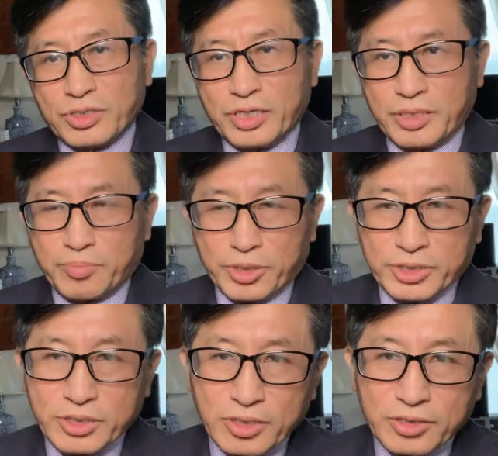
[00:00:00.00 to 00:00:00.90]
In
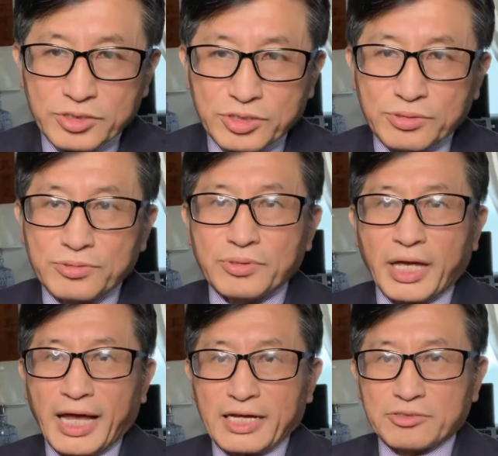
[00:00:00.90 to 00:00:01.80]
particular, to
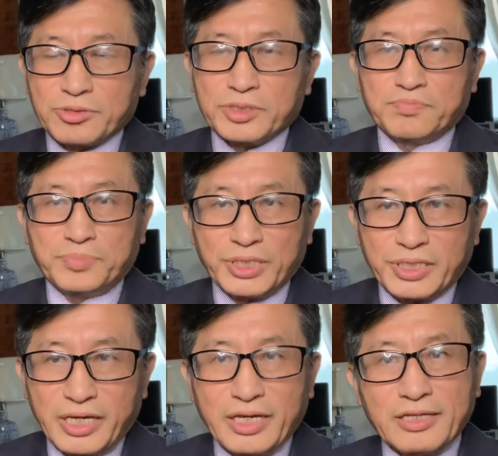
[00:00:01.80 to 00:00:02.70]
actually
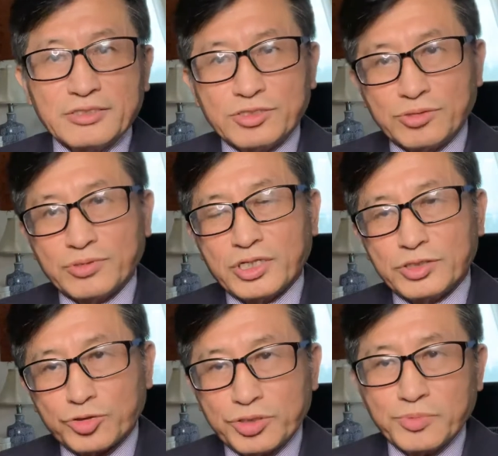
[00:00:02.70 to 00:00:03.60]
begin to
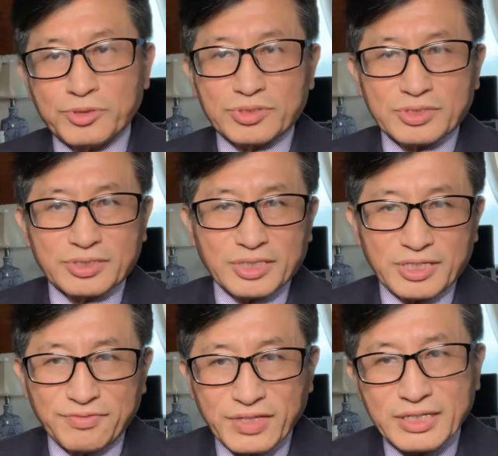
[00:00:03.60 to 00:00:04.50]
contribute
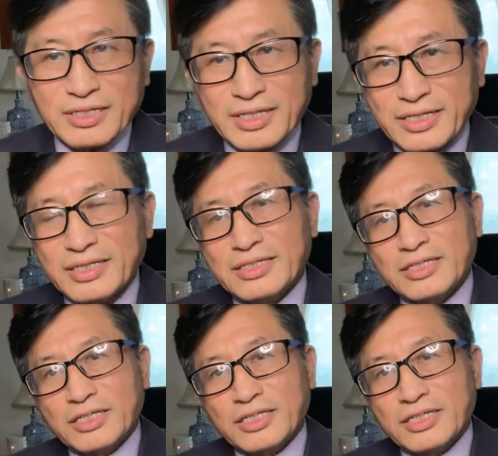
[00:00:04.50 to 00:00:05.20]
significantly